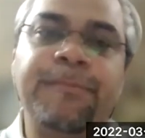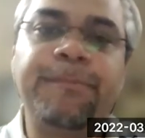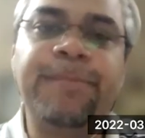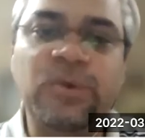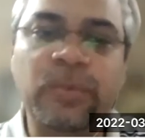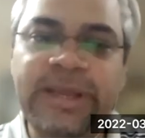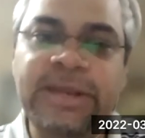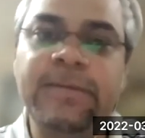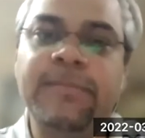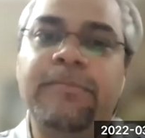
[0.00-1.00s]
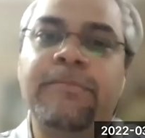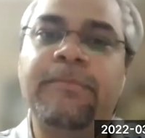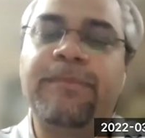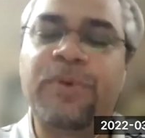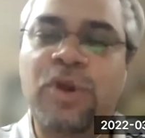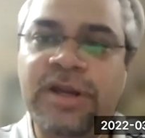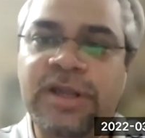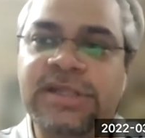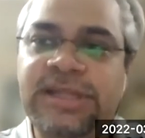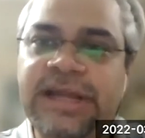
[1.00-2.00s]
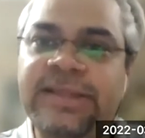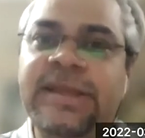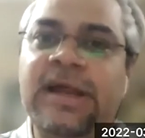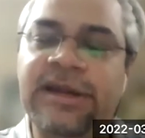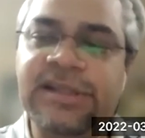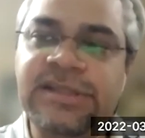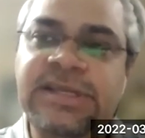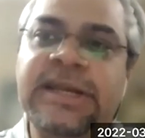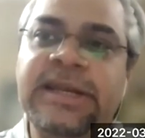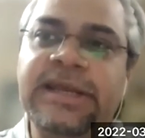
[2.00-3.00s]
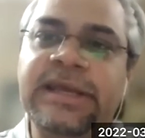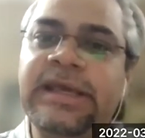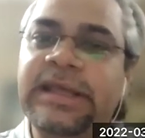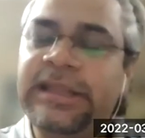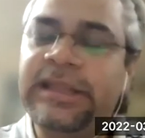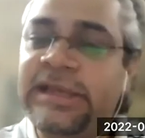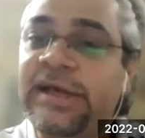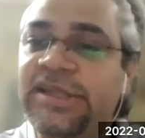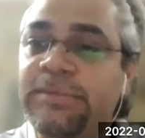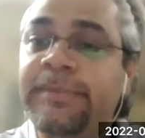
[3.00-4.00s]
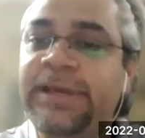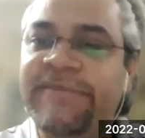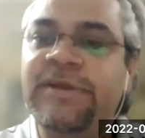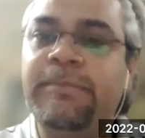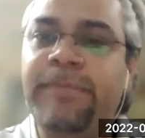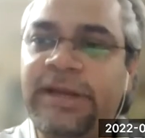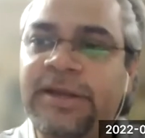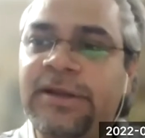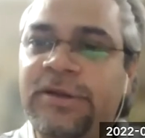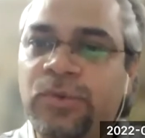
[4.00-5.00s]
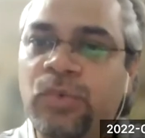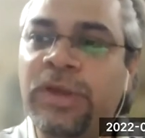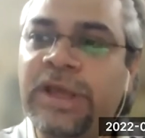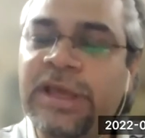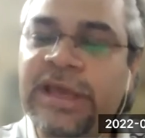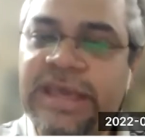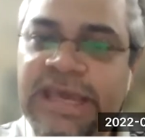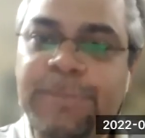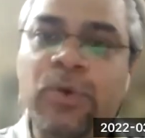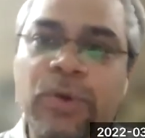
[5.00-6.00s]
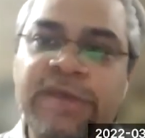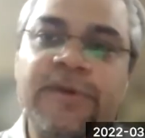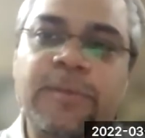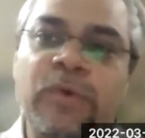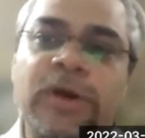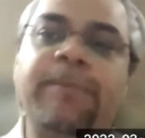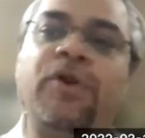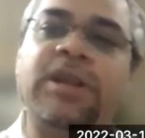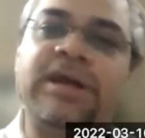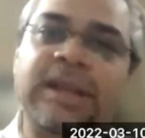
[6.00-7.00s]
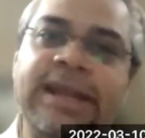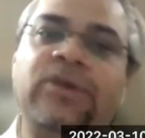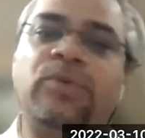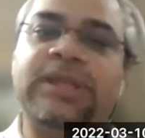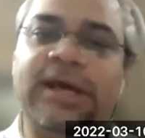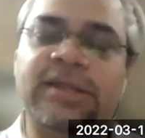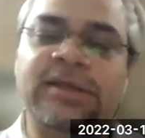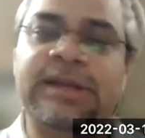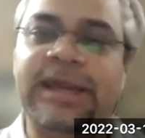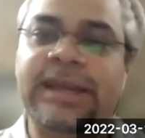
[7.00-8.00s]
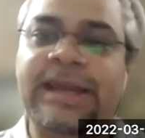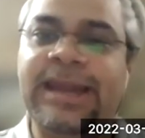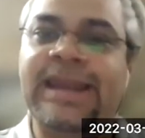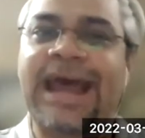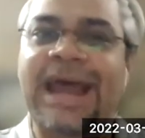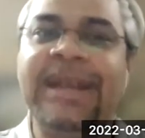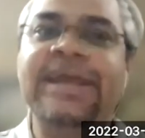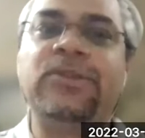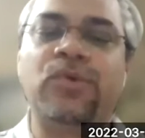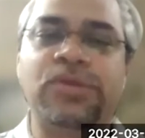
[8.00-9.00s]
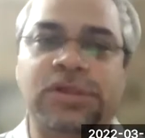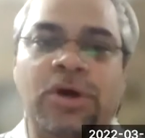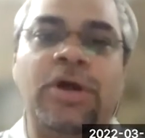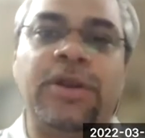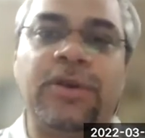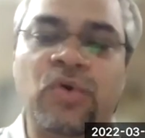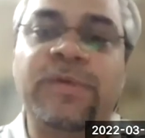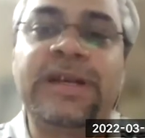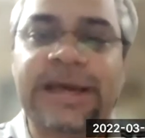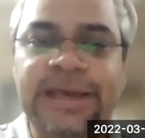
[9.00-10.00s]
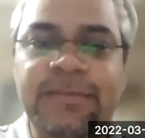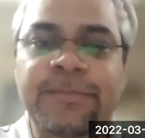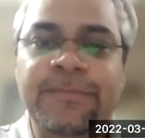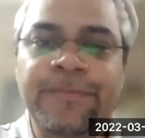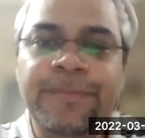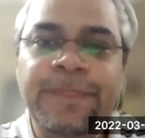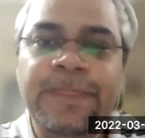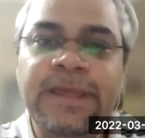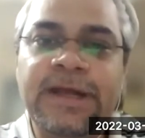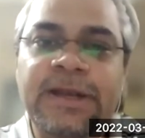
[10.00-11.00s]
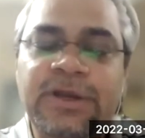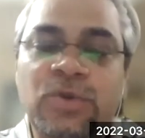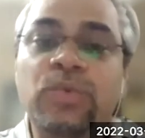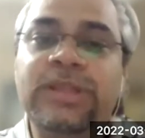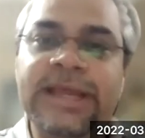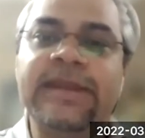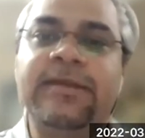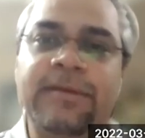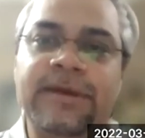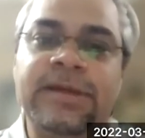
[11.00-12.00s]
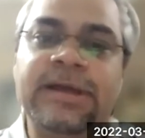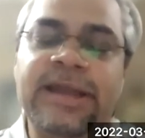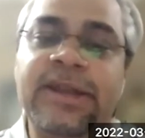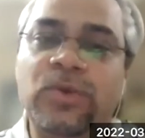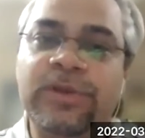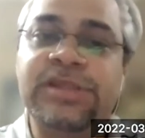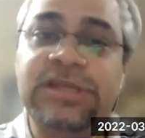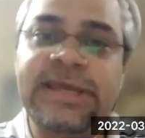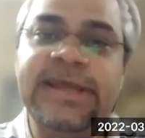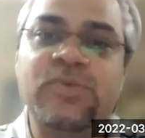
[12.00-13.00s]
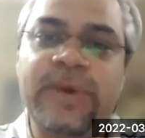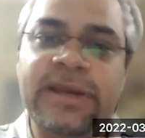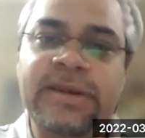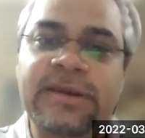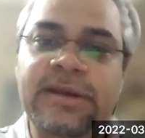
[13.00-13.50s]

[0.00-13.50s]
between products, and then understanding the customer behavior better, to keep going from one product line to the other, and adding those on over time, to then get to a stage where